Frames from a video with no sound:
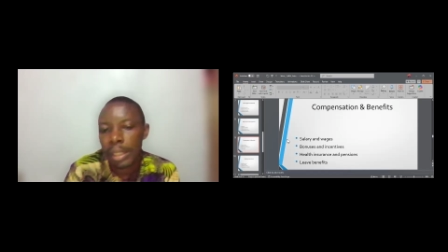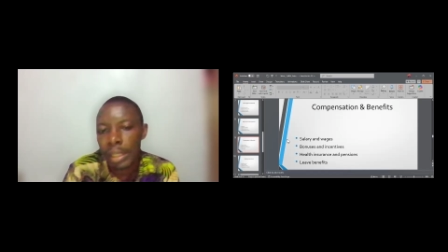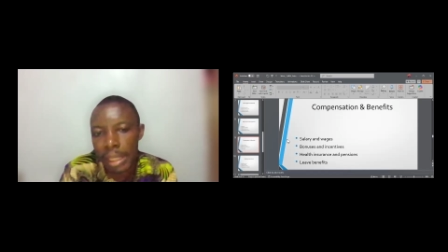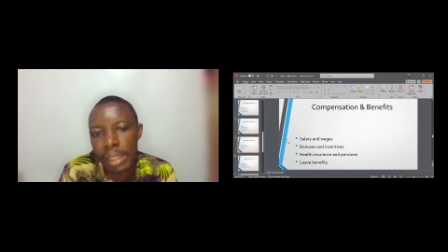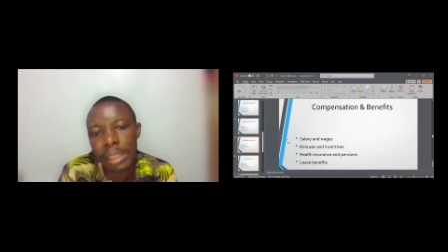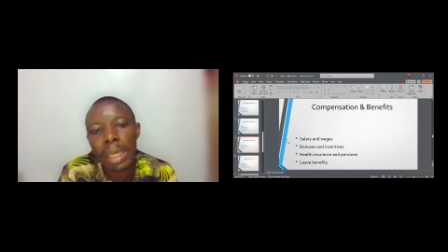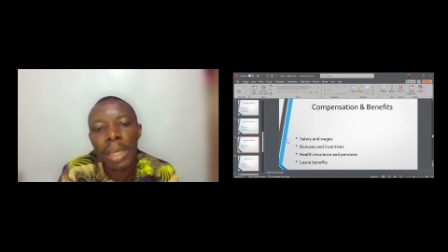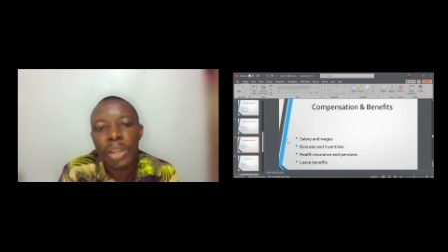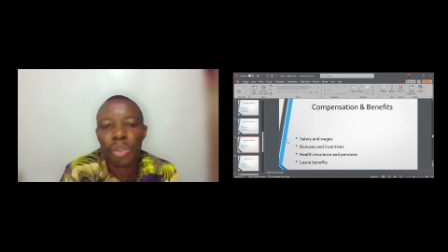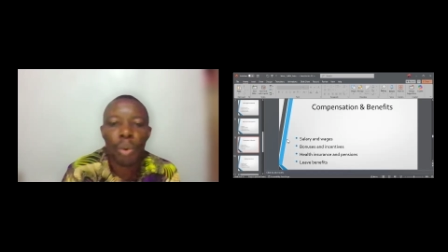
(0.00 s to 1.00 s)
Yes.
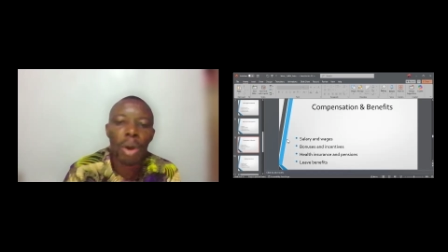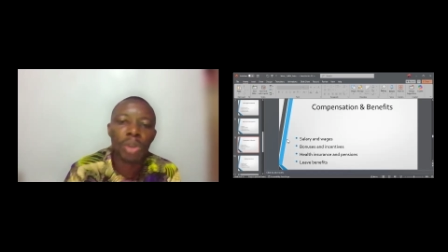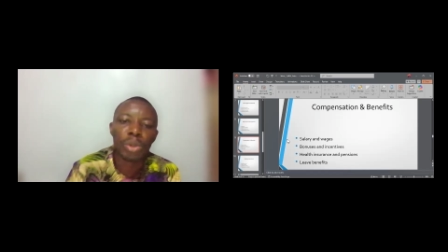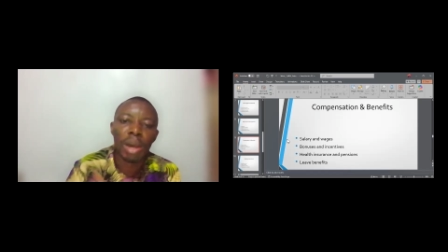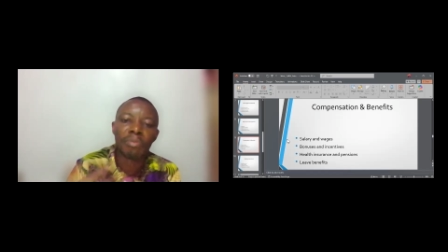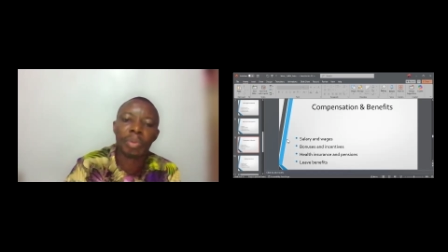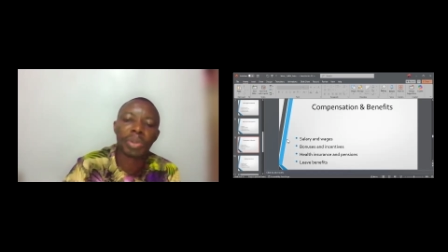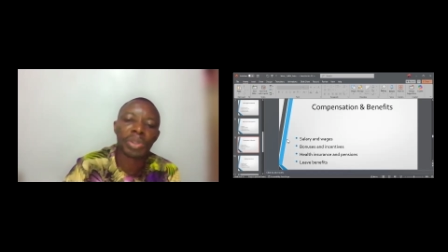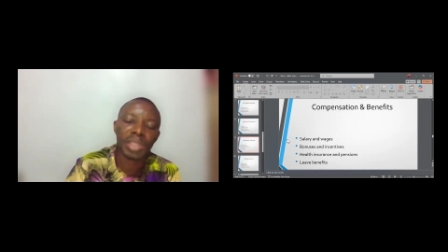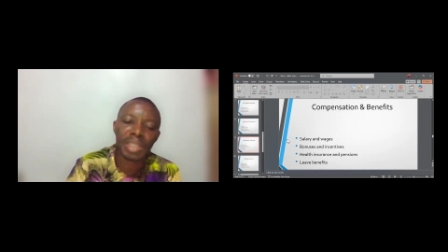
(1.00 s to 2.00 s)
So we also have
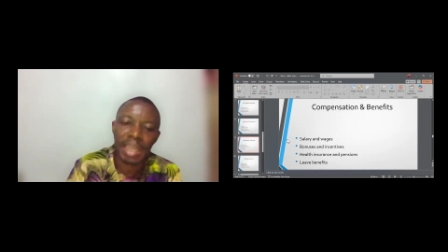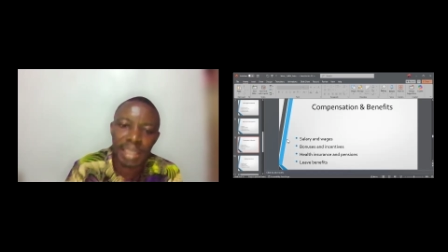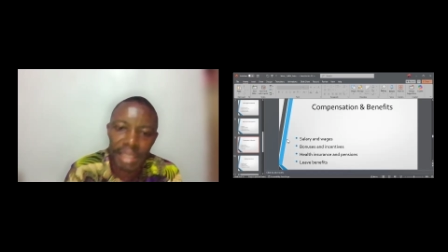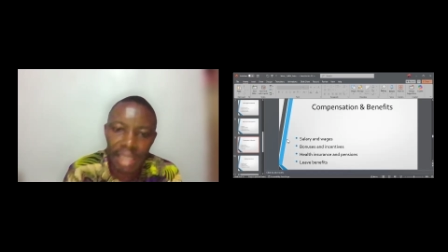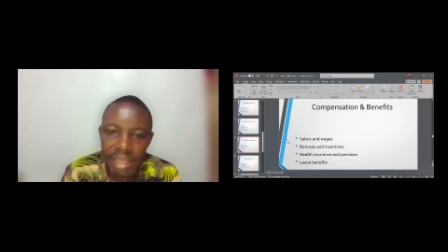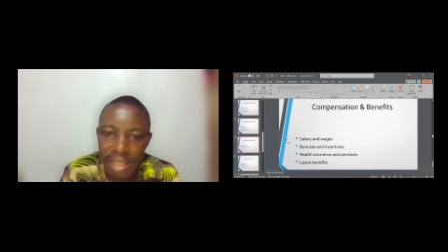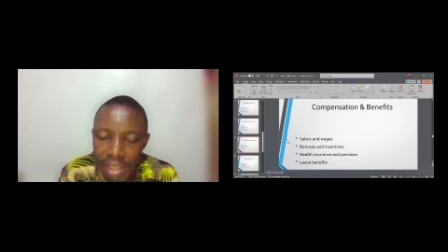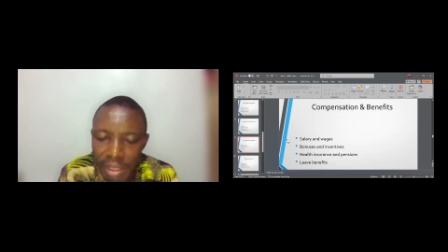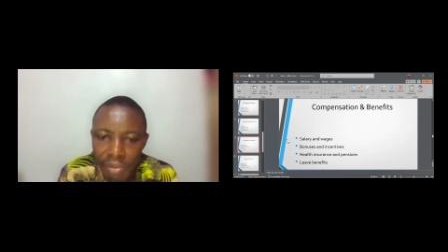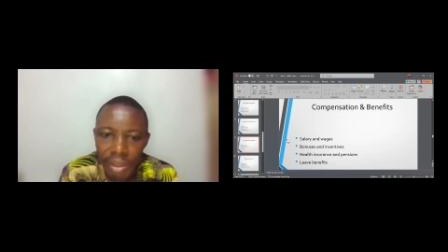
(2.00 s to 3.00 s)
bonuses and
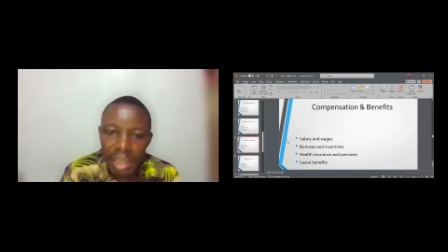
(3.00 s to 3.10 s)
incentive,